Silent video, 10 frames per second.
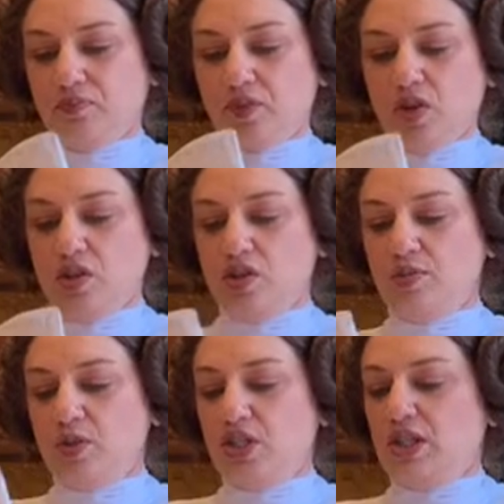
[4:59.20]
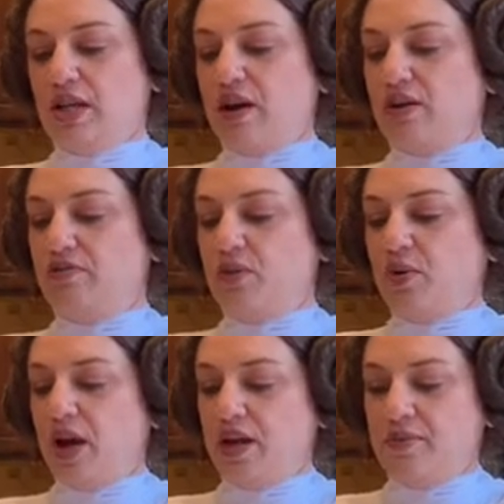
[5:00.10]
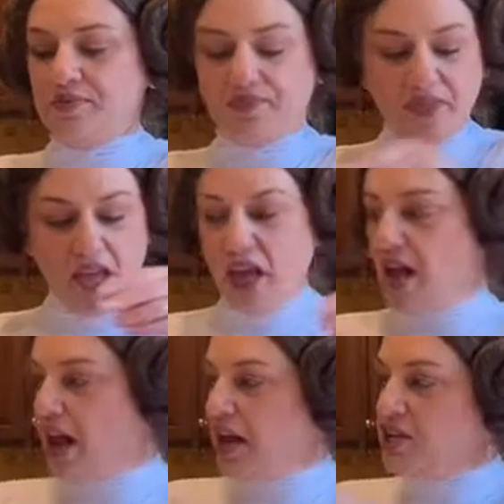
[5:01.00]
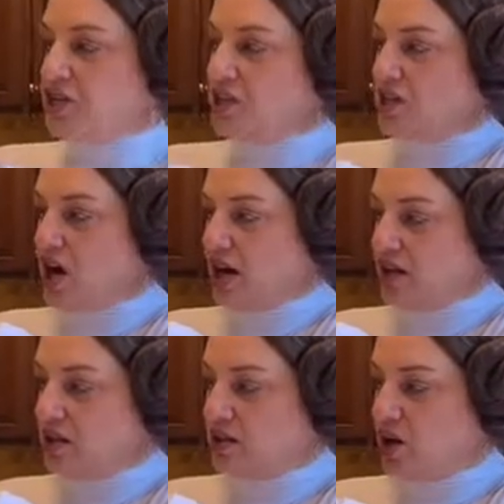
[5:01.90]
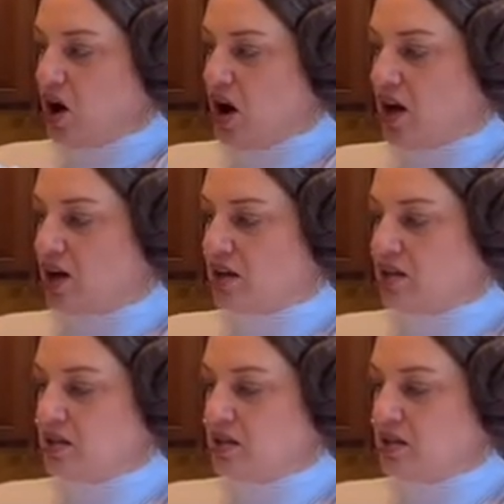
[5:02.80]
You could smush it down if you want. And just cut along